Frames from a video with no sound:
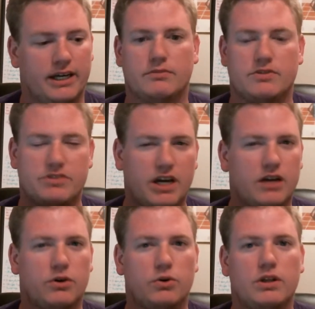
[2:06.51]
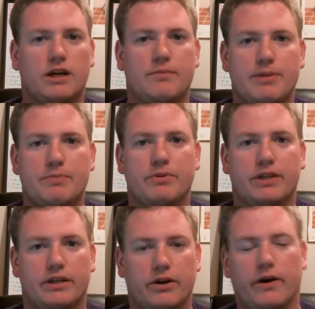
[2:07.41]
There's not a whole lot of people
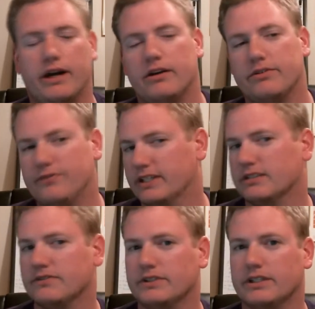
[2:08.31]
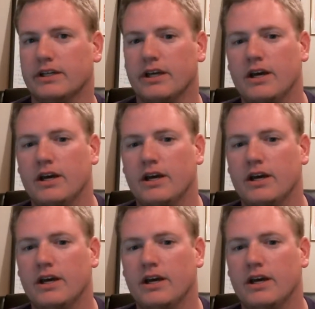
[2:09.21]
that know how to effectively